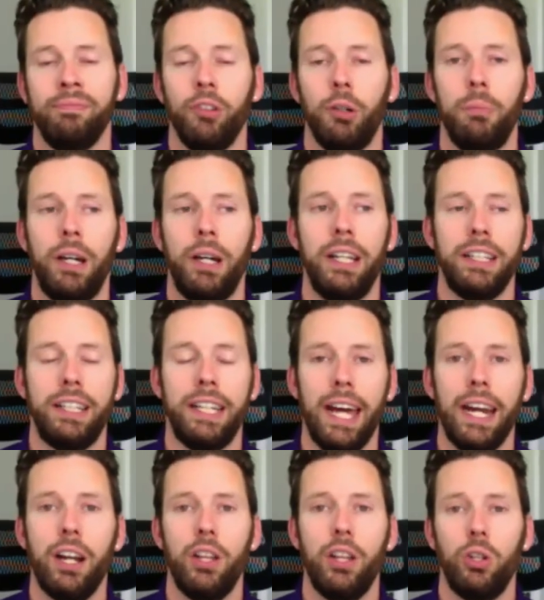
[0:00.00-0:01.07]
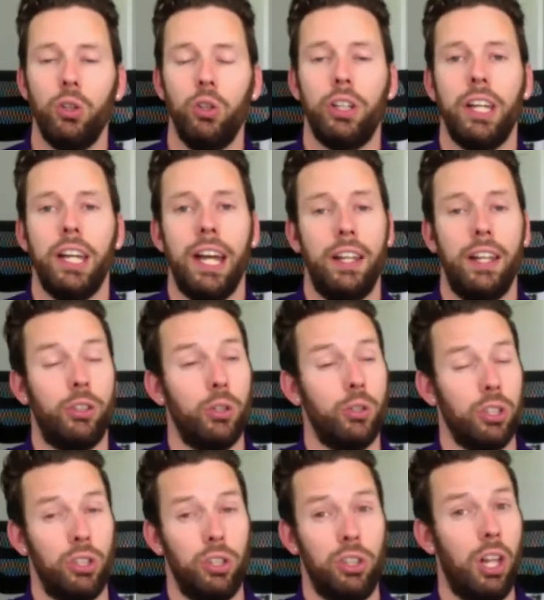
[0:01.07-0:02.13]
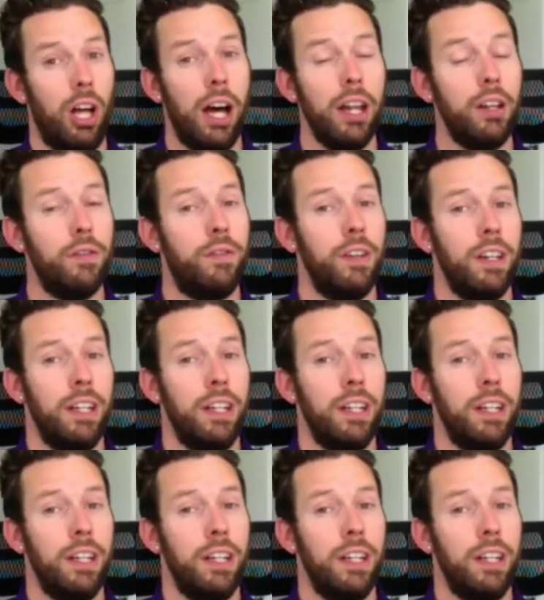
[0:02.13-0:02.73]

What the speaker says: But in Canada, they're looking at, there's a lot of